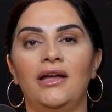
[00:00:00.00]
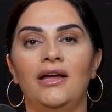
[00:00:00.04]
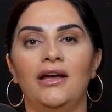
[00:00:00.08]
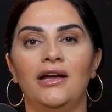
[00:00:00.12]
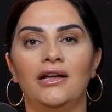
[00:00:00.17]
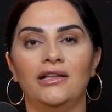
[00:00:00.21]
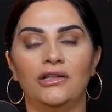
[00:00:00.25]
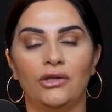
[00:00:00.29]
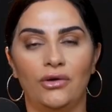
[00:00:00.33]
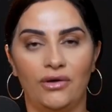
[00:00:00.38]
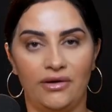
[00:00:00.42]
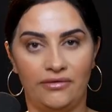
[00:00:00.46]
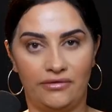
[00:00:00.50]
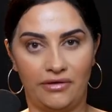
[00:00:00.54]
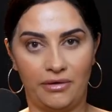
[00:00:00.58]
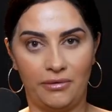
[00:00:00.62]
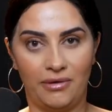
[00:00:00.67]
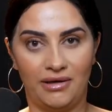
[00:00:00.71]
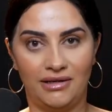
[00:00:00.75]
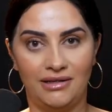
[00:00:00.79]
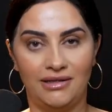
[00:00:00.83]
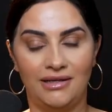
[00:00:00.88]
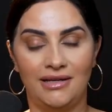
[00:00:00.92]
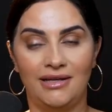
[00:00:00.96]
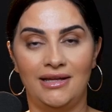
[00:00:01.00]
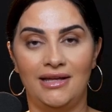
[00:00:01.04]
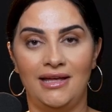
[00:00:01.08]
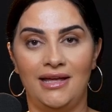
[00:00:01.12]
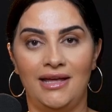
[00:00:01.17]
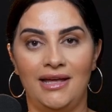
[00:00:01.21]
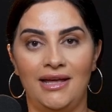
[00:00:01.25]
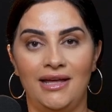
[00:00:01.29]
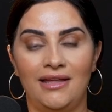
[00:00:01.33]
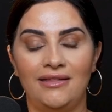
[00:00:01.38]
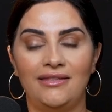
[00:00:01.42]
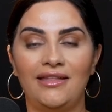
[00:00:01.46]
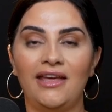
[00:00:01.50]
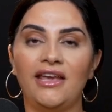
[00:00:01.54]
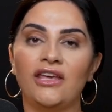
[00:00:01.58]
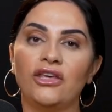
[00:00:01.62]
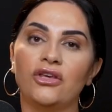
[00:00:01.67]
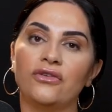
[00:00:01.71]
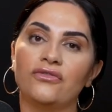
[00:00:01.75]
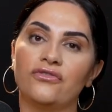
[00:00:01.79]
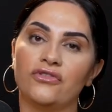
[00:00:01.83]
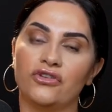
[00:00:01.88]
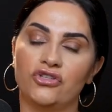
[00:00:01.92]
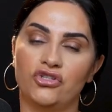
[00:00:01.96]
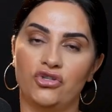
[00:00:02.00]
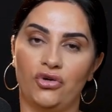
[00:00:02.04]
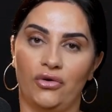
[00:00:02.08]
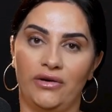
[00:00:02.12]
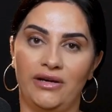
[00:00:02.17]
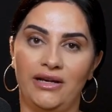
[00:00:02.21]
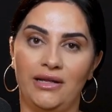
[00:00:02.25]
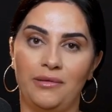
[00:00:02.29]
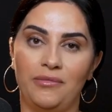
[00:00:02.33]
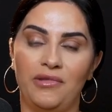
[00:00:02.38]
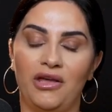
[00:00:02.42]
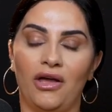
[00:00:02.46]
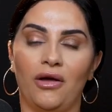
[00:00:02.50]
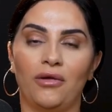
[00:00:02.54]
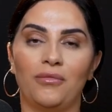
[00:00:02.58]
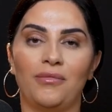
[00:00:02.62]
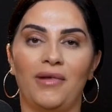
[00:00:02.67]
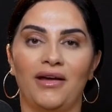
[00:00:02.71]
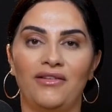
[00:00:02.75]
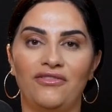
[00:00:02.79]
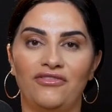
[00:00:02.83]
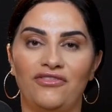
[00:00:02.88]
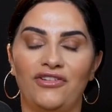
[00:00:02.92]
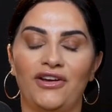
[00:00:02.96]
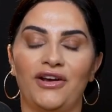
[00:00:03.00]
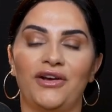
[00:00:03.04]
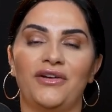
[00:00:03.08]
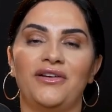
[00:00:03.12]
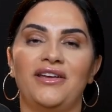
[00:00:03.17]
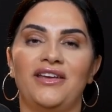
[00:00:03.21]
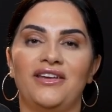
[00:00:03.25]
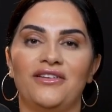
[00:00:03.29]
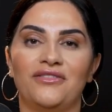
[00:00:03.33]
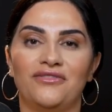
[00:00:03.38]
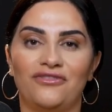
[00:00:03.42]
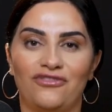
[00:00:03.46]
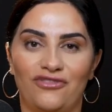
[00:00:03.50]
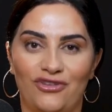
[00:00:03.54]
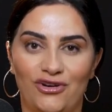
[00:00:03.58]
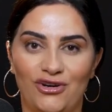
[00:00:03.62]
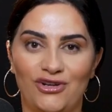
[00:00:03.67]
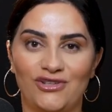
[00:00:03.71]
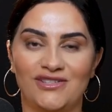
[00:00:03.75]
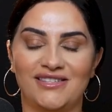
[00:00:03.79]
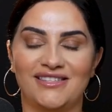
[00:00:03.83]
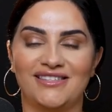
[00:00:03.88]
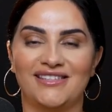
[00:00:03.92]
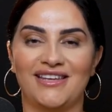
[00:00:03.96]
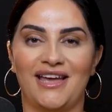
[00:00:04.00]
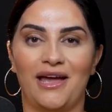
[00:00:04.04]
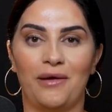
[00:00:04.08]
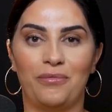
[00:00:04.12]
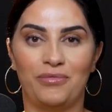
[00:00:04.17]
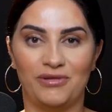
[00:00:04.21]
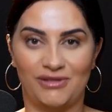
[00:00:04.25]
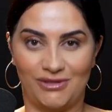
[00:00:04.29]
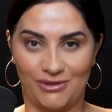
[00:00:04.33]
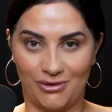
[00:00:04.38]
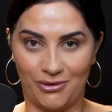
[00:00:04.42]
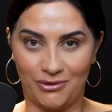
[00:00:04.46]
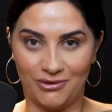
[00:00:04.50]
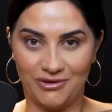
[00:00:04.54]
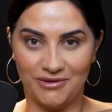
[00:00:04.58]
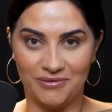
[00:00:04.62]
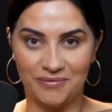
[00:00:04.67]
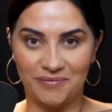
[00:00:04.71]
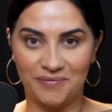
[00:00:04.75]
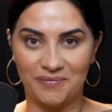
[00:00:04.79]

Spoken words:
Hello, everyone. Thank you for joining me on my very first episode.